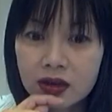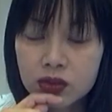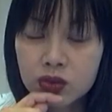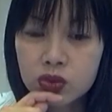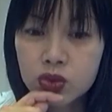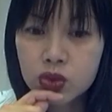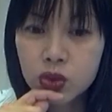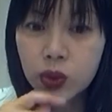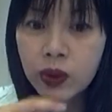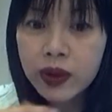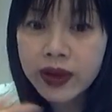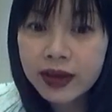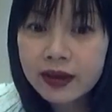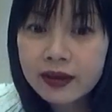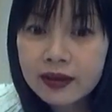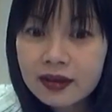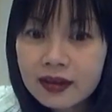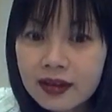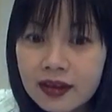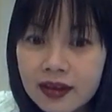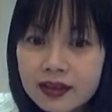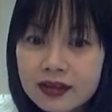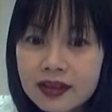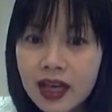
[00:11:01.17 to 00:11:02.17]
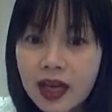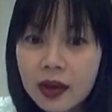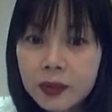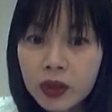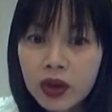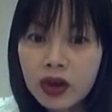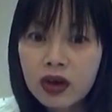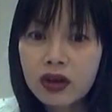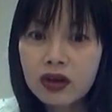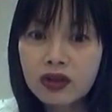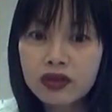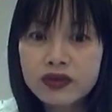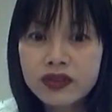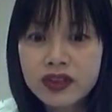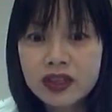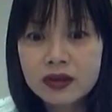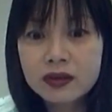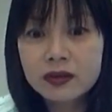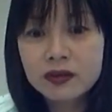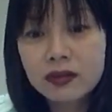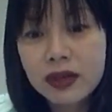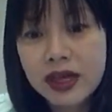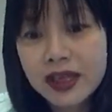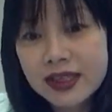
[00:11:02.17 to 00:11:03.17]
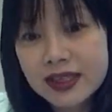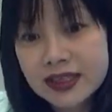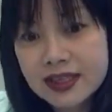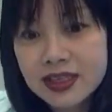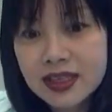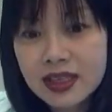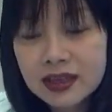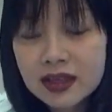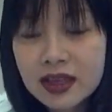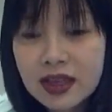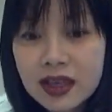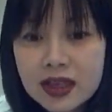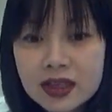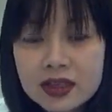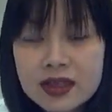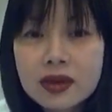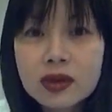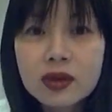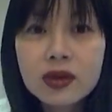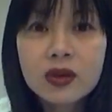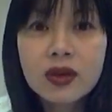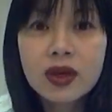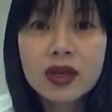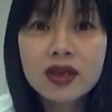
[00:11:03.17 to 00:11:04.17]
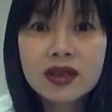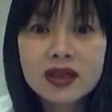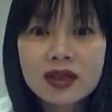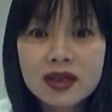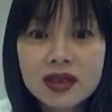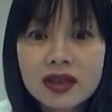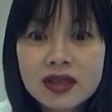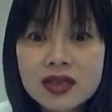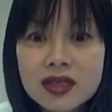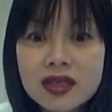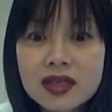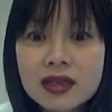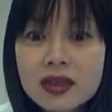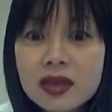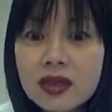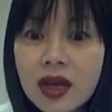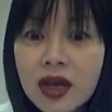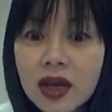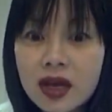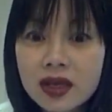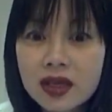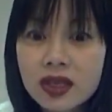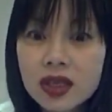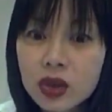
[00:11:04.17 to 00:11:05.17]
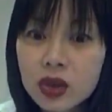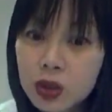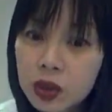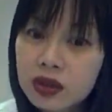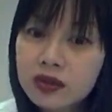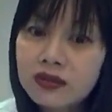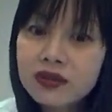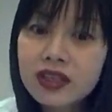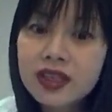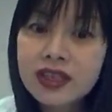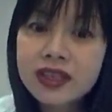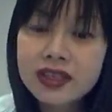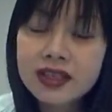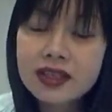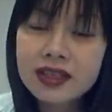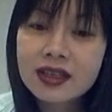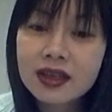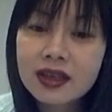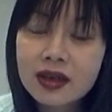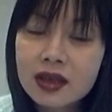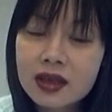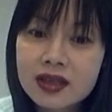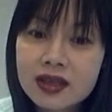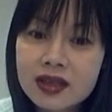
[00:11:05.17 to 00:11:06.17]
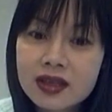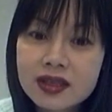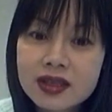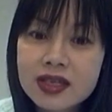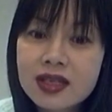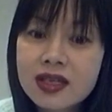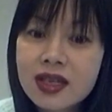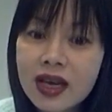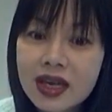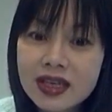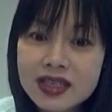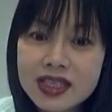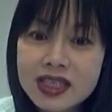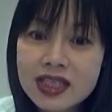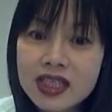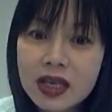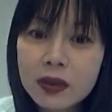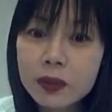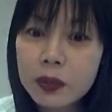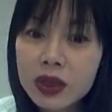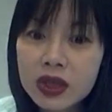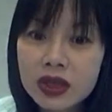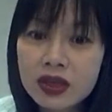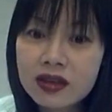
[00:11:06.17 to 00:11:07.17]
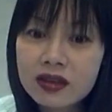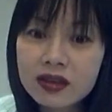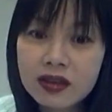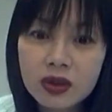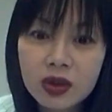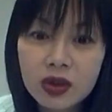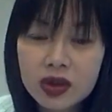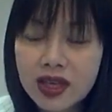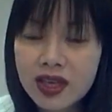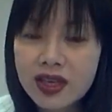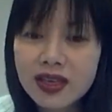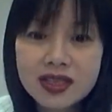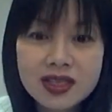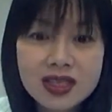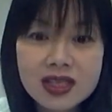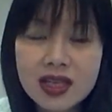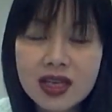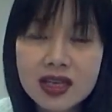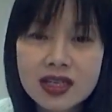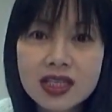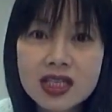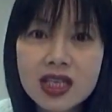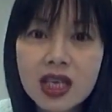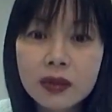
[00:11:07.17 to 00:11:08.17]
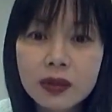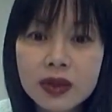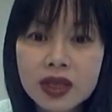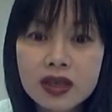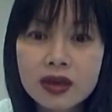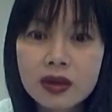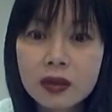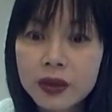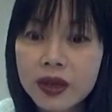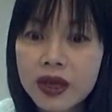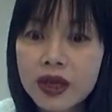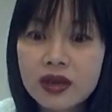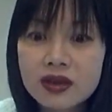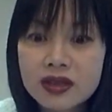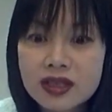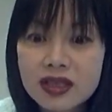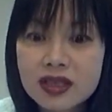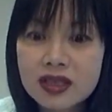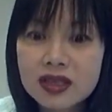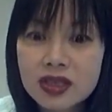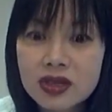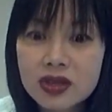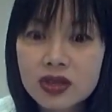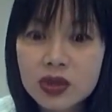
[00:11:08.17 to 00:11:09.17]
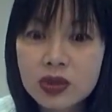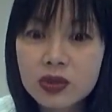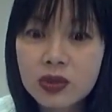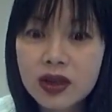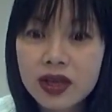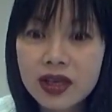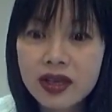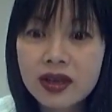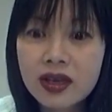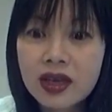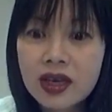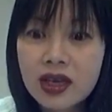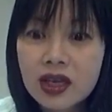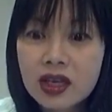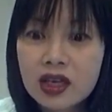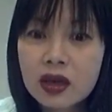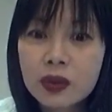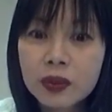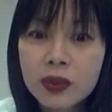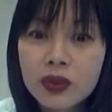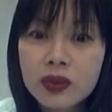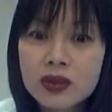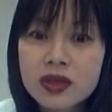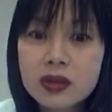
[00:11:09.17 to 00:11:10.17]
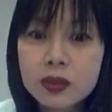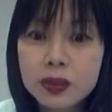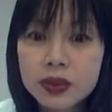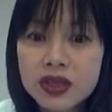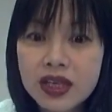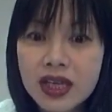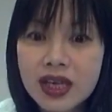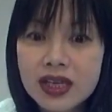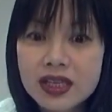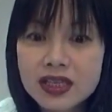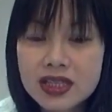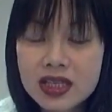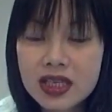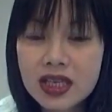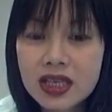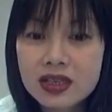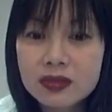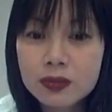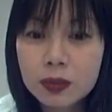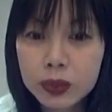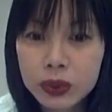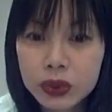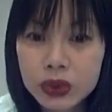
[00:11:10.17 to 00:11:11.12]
drain type of the medicine. So it's not equivalent. It's not similar. Okay, it's not similar because this 3 herbal is potassium